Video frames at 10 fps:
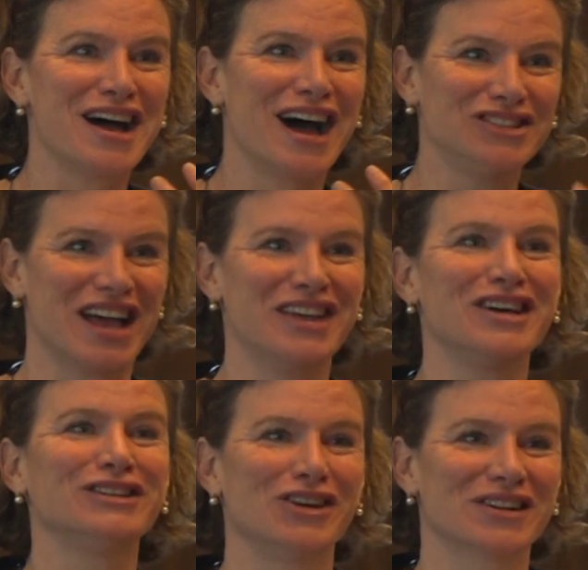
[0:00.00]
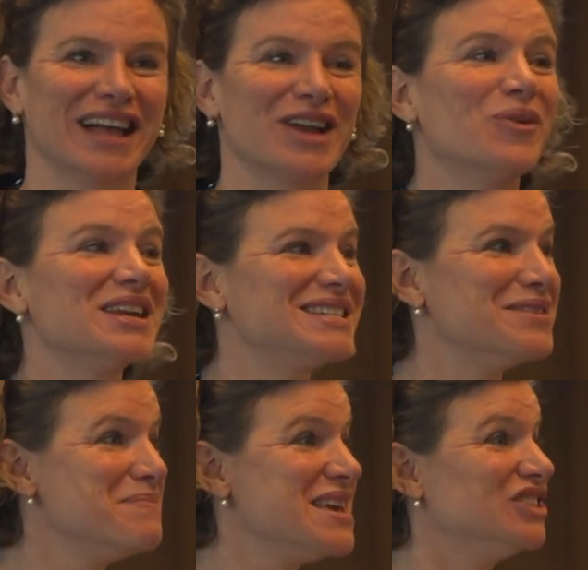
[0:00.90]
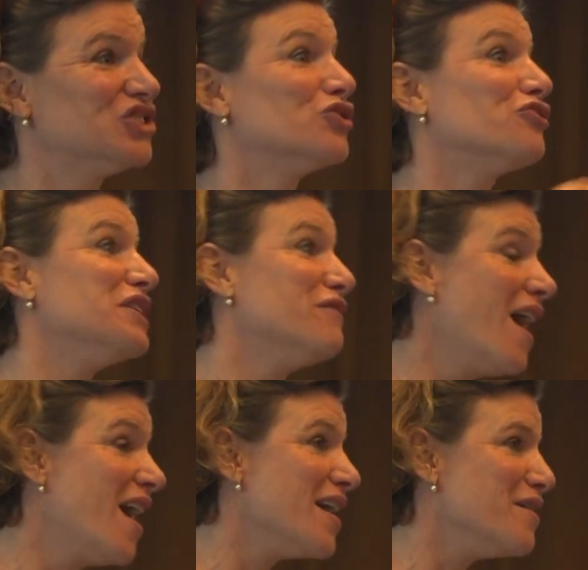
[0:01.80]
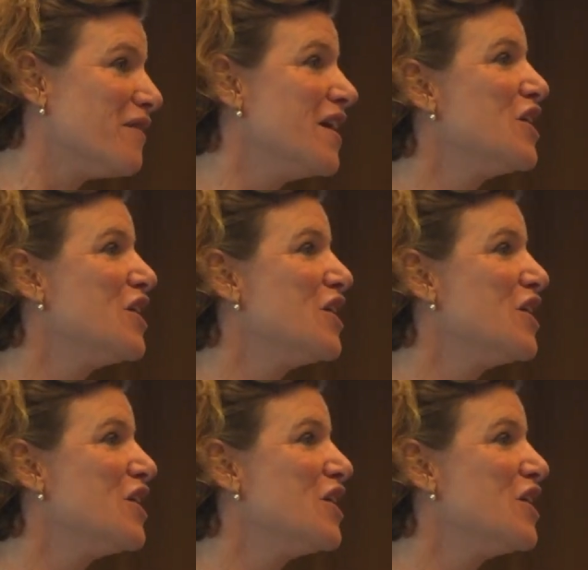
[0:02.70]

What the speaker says: agenda look like? What does it mean to revive